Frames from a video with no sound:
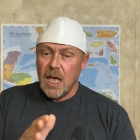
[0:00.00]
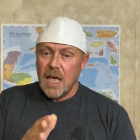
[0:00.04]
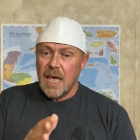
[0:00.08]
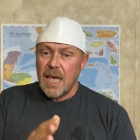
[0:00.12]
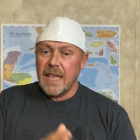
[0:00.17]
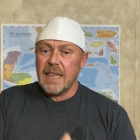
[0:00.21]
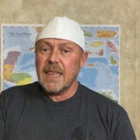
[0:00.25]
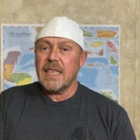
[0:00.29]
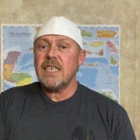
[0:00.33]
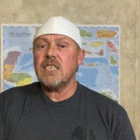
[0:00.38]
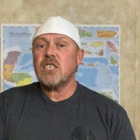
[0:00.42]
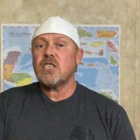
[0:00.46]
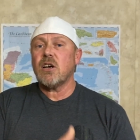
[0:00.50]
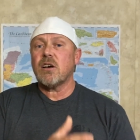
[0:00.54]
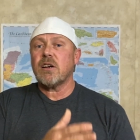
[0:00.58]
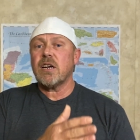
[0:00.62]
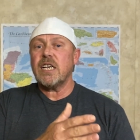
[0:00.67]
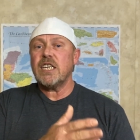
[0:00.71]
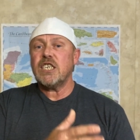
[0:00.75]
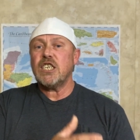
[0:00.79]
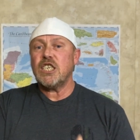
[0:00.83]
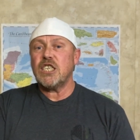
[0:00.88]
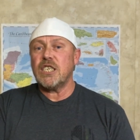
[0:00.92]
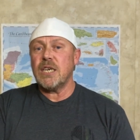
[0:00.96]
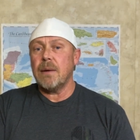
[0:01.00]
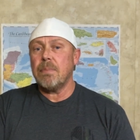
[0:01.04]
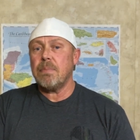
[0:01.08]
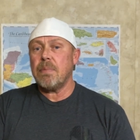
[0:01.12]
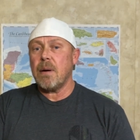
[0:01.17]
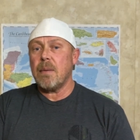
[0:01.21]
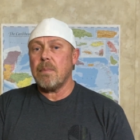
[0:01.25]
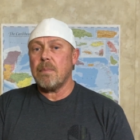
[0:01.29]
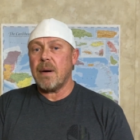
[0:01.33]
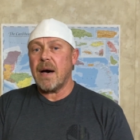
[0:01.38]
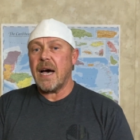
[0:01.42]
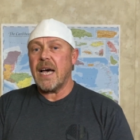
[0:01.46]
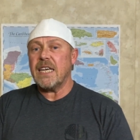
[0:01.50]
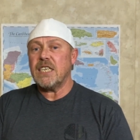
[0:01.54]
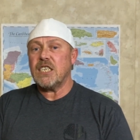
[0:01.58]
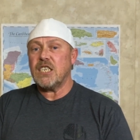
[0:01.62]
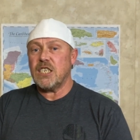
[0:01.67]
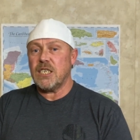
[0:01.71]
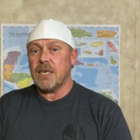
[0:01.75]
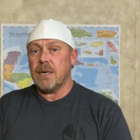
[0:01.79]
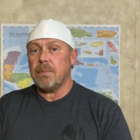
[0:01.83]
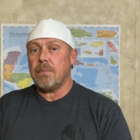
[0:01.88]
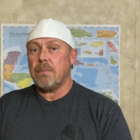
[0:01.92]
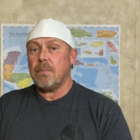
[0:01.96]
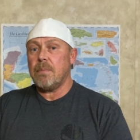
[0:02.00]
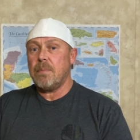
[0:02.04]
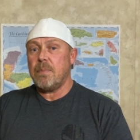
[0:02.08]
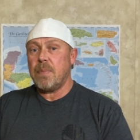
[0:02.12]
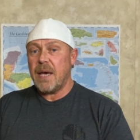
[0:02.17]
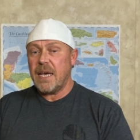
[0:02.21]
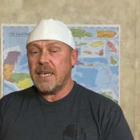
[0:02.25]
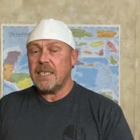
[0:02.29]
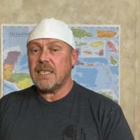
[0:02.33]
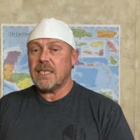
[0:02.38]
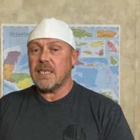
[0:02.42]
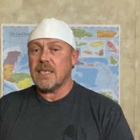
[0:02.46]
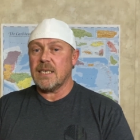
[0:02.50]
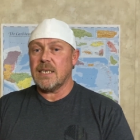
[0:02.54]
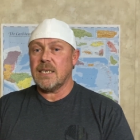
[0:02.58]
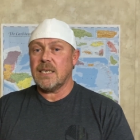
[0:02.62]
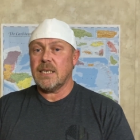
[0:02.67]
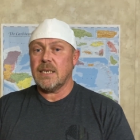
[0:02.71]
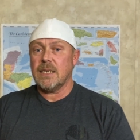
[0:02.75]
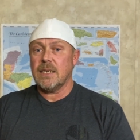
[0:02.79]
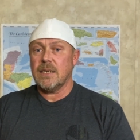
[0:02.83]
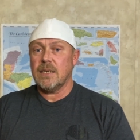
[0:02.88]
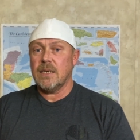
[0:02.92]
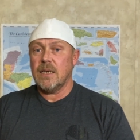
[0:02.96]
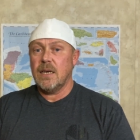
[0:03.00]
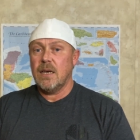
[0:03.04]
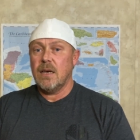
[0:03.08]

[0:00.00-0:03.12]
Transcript: at least on a ship by ship basis.